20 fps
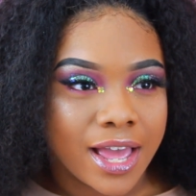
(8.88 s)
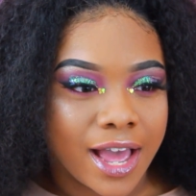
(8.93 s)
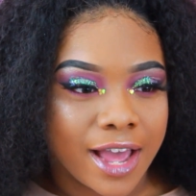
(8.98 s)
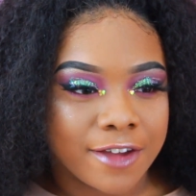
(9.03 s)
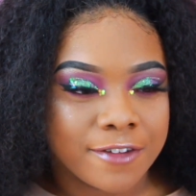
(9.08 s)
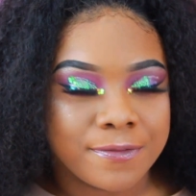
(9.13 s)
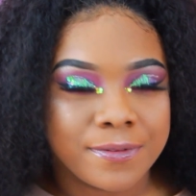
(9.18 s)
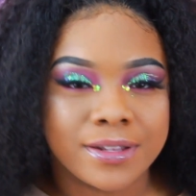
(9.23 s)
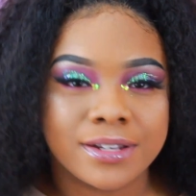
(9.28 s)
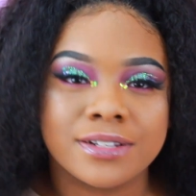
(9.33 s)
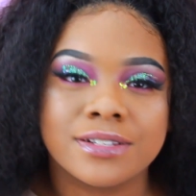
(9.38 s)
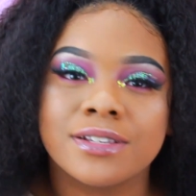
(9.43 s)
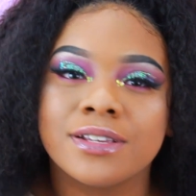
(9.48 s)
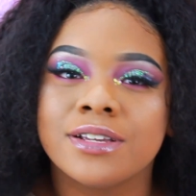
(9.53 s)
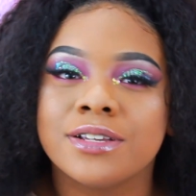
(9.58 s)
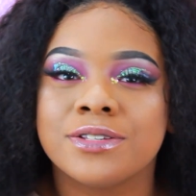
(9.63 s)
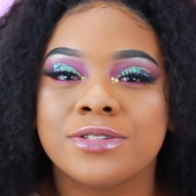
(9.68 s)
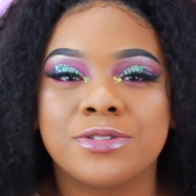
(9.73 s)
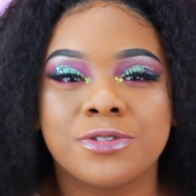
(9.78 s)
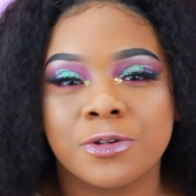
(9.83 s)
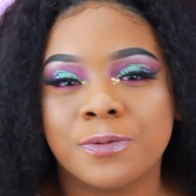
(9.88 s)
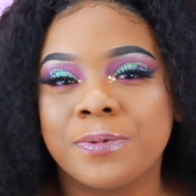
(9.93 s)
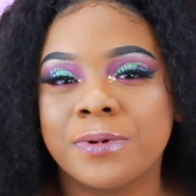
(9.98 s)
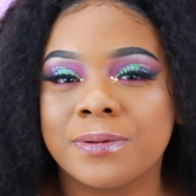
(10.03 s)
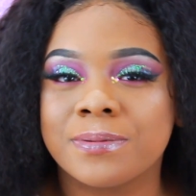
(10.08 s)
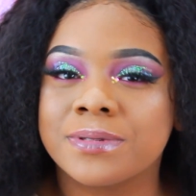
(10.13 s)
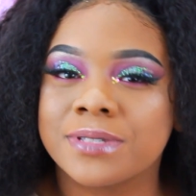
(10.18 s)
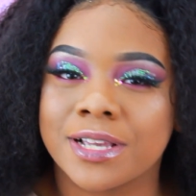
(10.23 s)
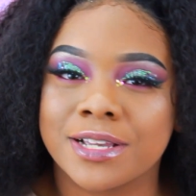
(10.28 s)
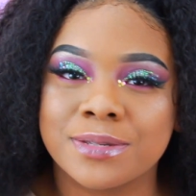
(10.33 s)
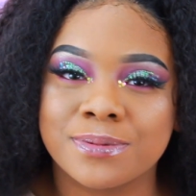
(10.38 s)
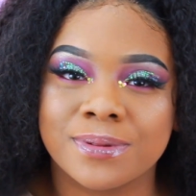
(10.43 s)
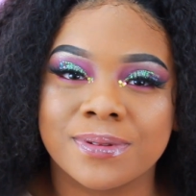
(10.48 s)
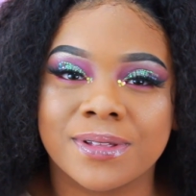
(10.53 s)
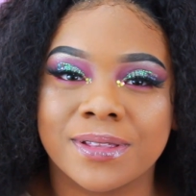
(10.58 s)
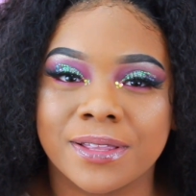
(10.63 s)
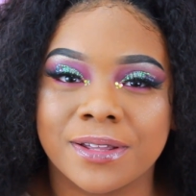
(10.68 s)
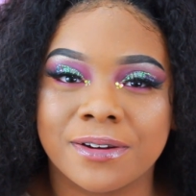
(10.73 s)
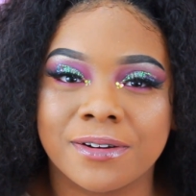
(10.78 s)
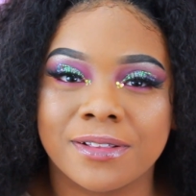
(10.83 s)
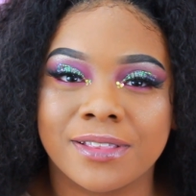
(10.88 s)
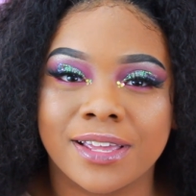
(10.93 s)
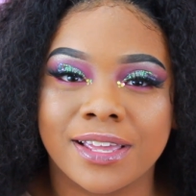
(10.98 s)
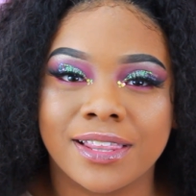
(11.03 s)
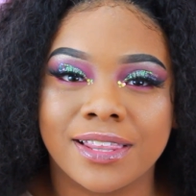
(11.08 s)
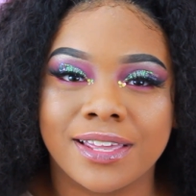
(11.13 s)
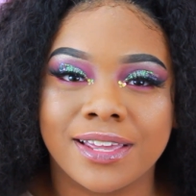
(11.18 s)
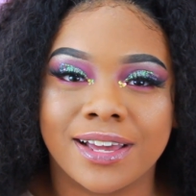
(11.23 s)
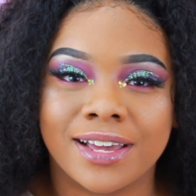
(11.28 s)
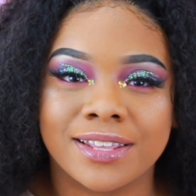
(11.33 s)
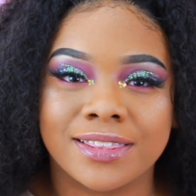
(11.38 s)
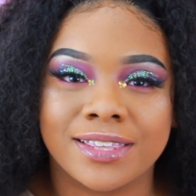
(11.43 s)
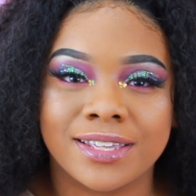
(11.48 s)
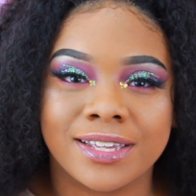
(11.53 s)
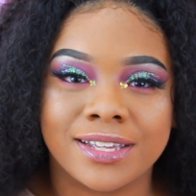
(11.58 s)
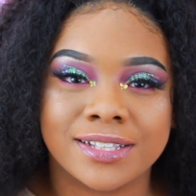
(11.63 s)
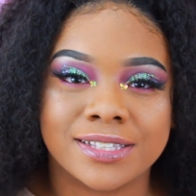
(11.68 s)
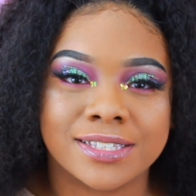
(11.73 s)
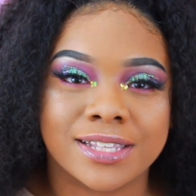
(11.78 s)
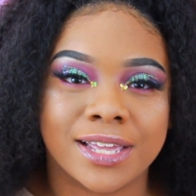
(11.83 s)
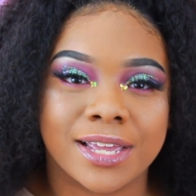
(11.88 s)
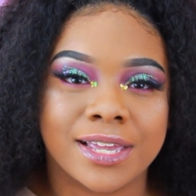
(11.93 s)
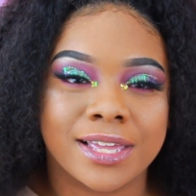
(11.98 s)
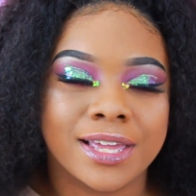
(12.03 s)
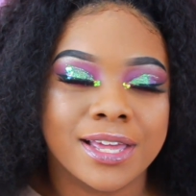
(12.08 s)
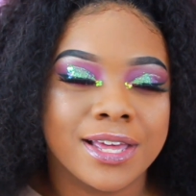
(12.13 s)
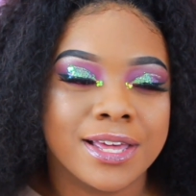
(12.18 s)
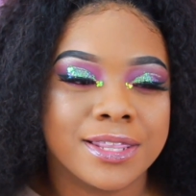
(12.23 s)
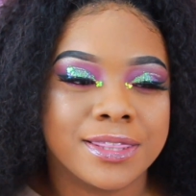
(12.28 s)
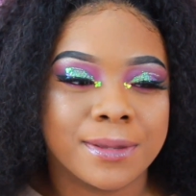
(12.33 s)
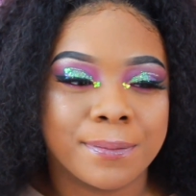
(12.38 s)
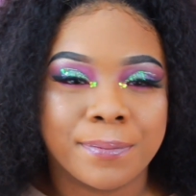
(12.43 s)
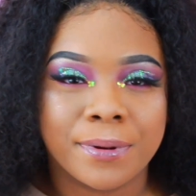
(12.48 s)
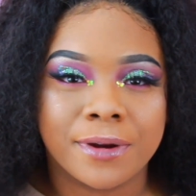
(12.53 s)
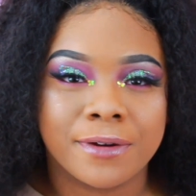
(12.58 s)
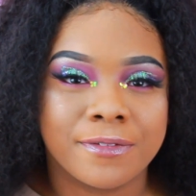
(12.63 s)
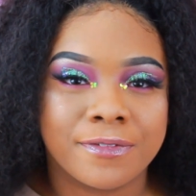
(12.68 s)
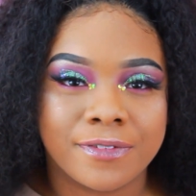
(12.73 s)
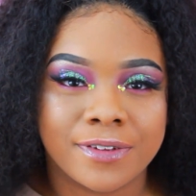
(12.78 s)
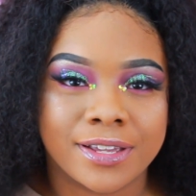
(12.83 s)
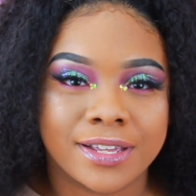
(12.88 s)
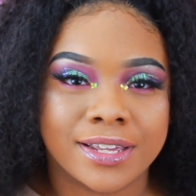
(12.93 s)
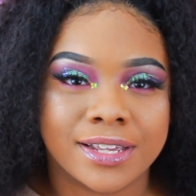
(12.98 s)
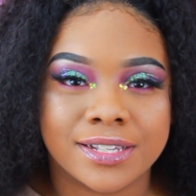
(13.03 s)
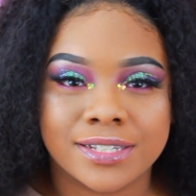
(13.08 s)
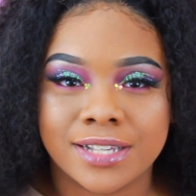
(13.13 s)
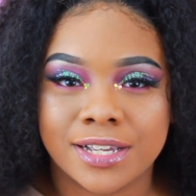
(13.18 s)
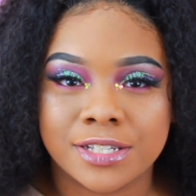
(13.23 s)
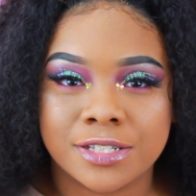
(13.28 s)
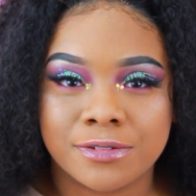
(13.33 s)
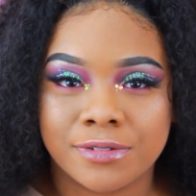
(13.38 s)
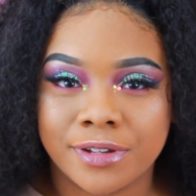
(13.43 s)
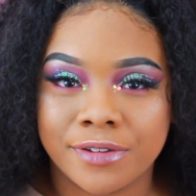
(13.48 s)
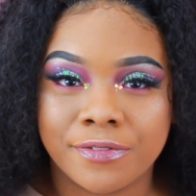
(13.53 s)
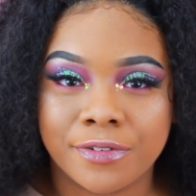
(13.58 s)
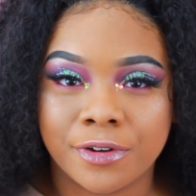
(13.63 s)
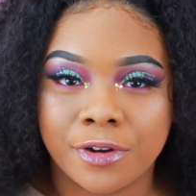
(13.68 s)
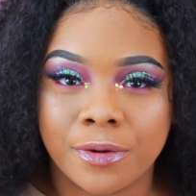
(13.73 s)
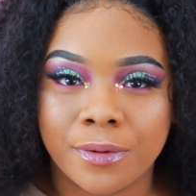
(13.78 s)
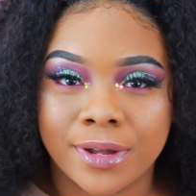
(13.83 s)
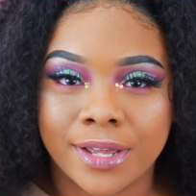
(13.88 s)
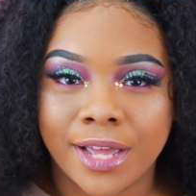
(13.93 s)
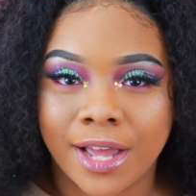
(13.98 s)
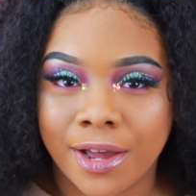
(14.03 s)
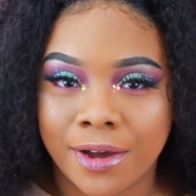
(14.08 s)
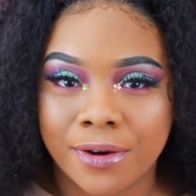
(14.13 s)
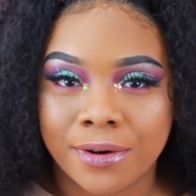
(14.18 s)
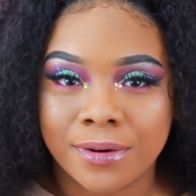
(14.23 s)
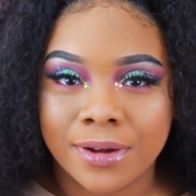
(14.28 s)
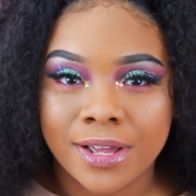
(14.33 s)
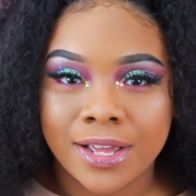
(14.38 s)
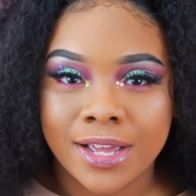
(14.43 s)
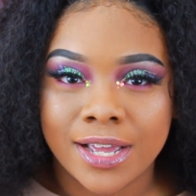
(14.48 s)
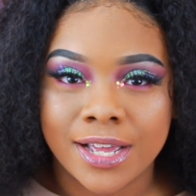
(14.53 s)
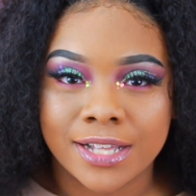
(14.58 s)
I've been super obsessed with glitter lately. I think it's like the perfect accessory for going out.